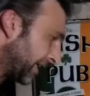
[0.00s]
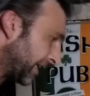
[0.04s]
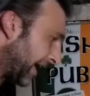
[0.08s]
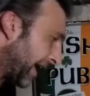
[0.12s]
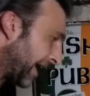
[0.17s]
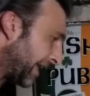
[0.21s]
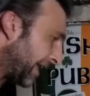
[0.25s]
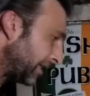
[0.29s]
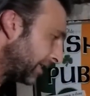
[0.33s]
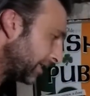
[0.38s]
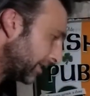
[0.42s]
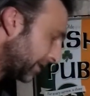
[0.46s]
and
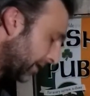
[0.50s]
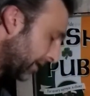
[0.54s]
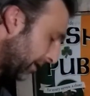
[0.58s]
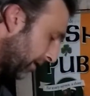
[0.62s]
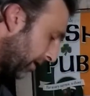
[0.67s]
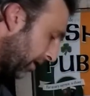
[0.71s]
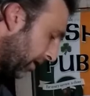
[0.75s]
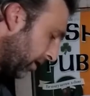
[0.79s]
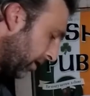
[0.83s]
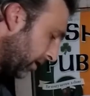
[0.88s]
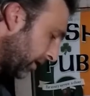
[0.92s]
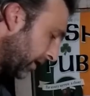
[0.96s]
L
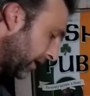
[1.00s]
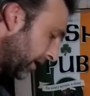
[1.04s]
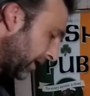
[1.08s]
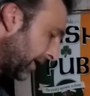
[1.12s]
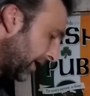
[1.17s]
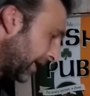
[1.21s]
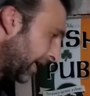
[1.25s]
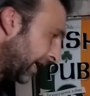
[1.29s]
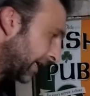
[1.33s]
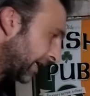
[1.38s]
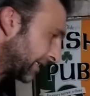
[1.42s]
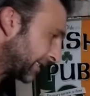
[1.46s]
to log
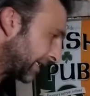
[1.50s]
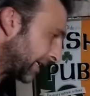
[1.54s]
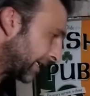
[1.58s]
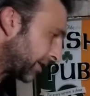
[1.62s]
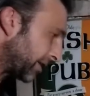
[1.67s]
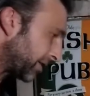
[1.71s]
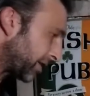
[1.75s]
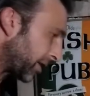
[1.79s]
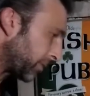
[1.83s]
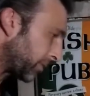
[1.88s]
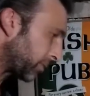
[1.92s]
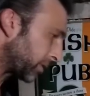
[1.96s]
and
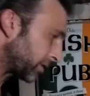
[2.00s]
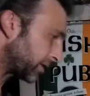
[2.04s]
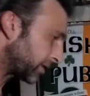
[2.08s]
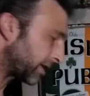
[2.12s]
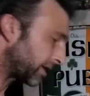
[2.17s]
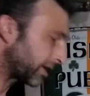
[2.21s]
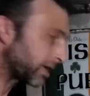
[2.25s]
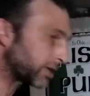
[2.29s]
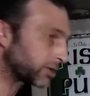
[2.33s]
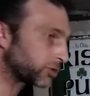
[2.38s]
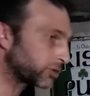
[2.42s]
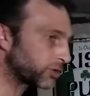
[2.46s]
tell it I
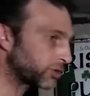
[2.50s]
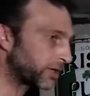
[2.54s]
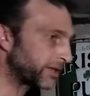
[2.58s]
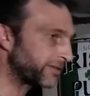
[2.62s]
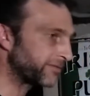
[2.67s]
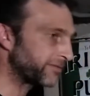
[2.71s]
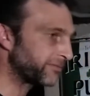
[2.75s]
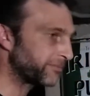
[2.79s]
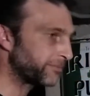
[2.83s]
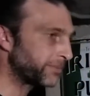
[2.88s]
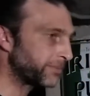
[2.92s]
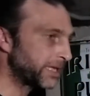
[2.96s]
want to log
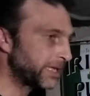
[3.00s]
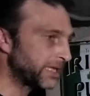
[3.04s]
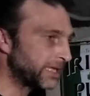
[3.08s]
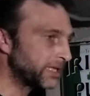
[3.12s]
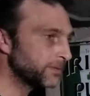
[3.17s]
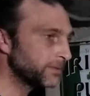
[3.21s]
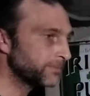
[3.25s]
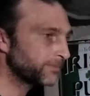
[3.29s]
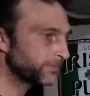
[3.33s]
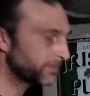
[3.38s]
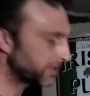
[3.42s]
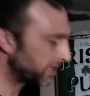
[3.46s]
drive
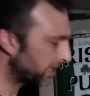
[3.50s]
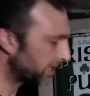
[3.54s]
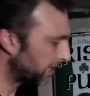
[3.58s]
B.